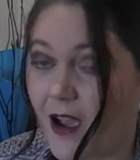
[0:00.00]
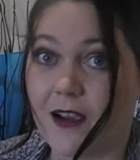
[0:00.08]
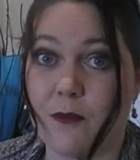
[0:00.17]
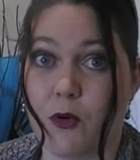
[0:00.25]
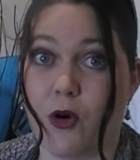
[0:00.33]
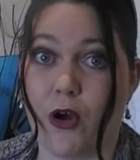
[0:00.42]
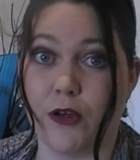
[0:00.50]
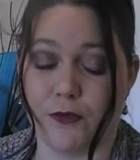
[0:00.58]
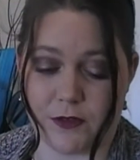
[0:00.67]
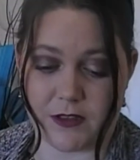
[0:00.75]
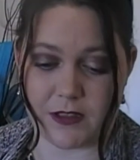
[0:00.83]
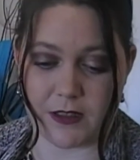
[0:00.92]
More
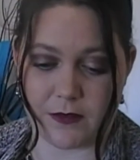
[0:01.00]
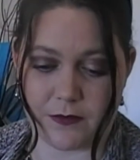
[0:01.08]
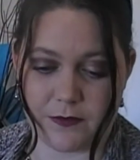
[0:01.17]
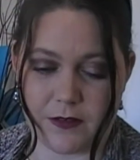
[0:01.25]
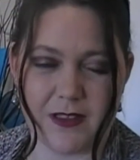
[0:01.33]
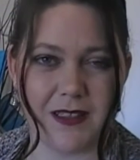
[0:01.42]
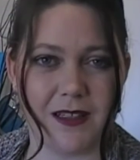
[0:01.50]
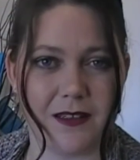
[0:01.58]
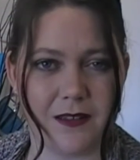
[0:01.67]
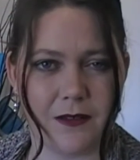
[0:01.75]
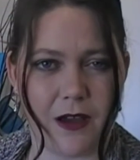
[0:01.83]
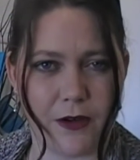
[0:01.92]
Ofra stuff. Is it
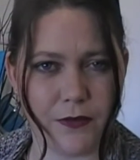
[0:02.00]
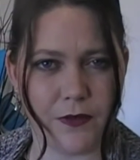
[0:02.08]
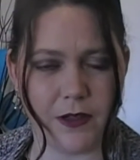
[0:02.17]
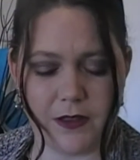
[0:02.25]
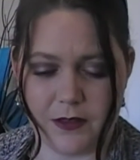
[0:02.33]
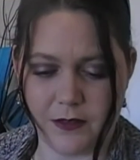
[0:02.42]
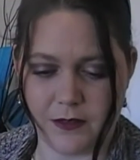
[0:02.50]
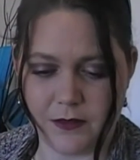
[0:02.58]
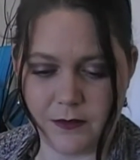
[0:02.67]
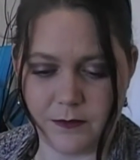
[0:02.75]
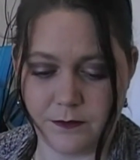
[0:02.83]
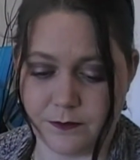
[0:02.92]

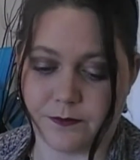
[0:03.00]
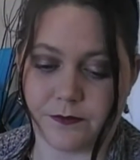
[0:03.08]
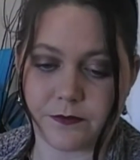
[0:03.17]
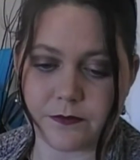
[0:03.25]
Ofra?